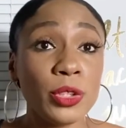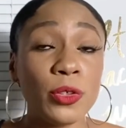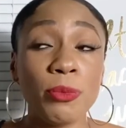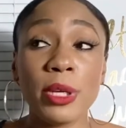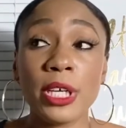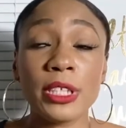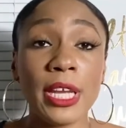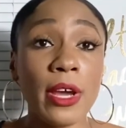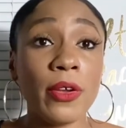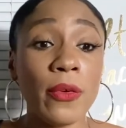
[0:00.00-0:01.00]
because now
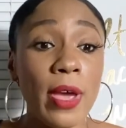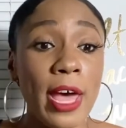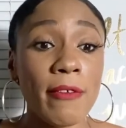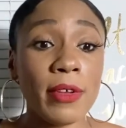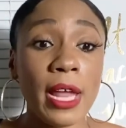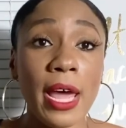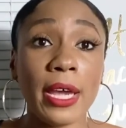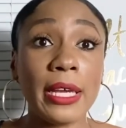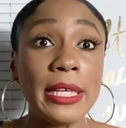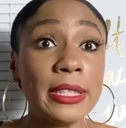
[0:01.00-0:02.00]
you have a lot
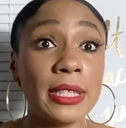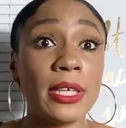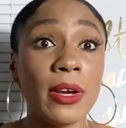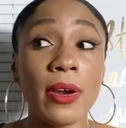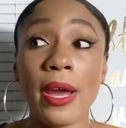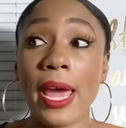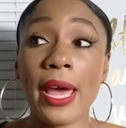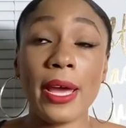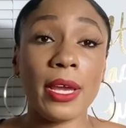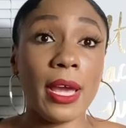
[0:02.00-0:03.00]
easier
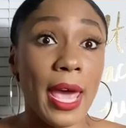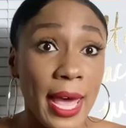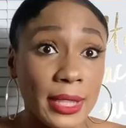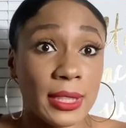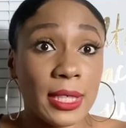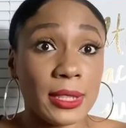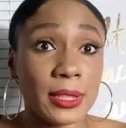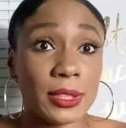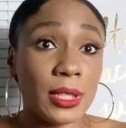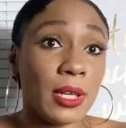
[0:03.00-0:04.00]
access
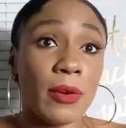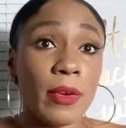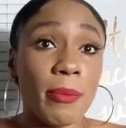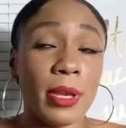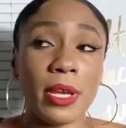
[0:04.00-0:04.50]
to the Caribbean.